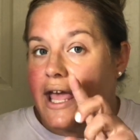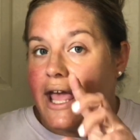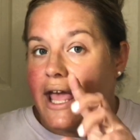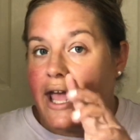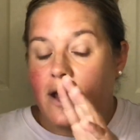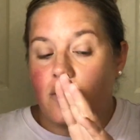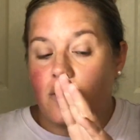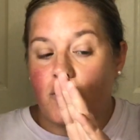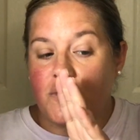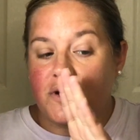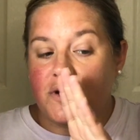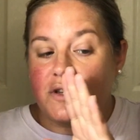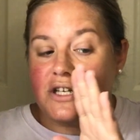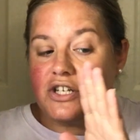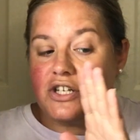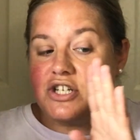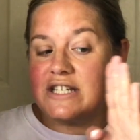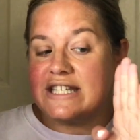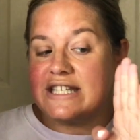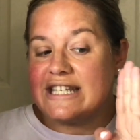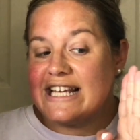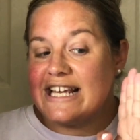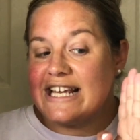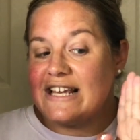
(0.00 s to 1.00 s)
it really
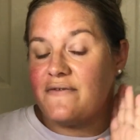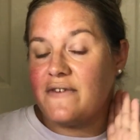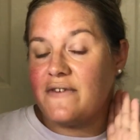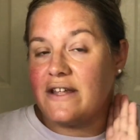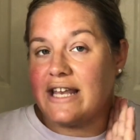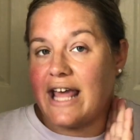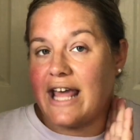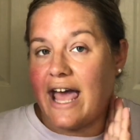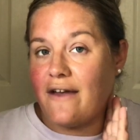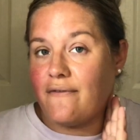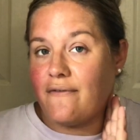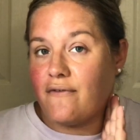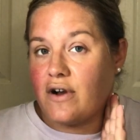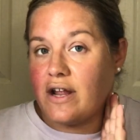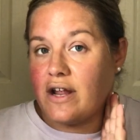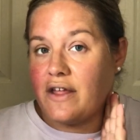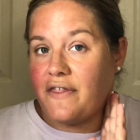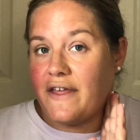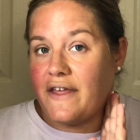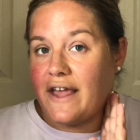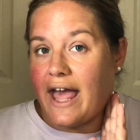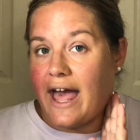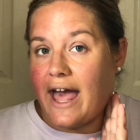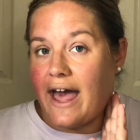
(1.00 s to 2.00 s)
just evened
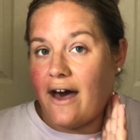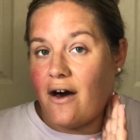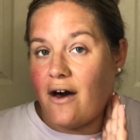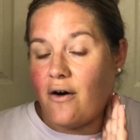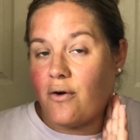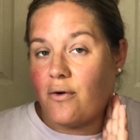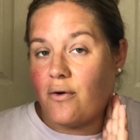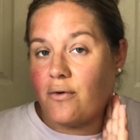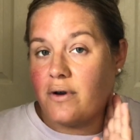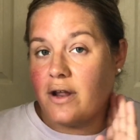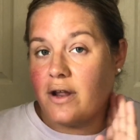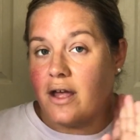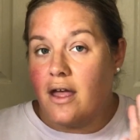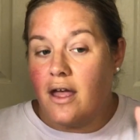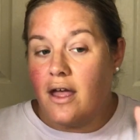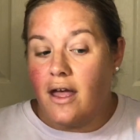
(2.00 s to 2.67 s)
everything out.